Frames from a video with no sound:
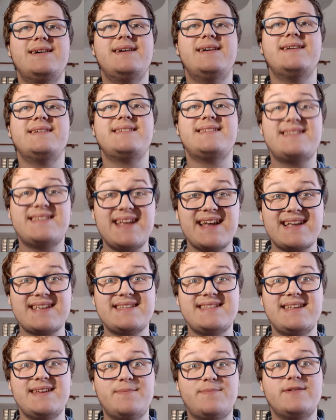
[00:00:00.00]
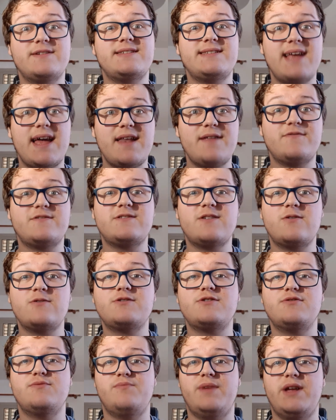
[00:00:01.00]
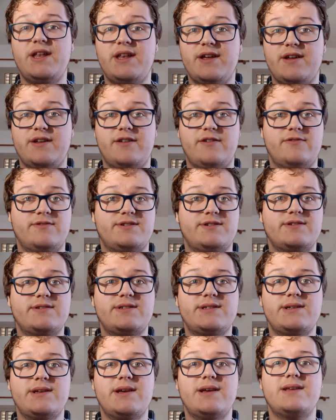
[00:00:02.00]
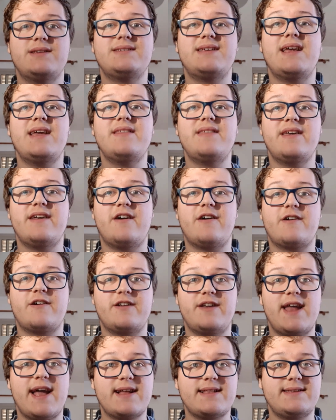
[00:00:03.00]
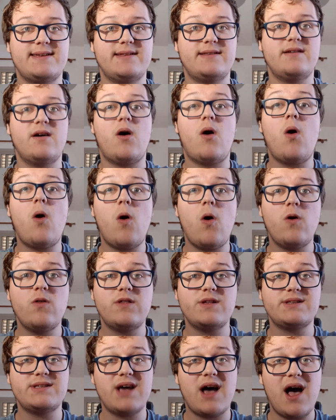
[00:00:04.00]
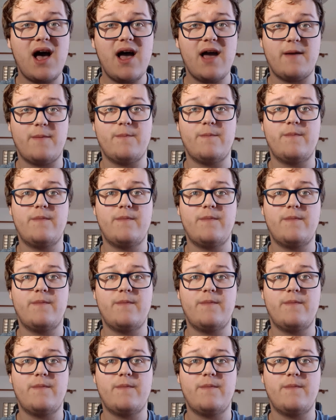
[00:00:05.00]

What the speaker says: 60% of social media users say they are connected all the time.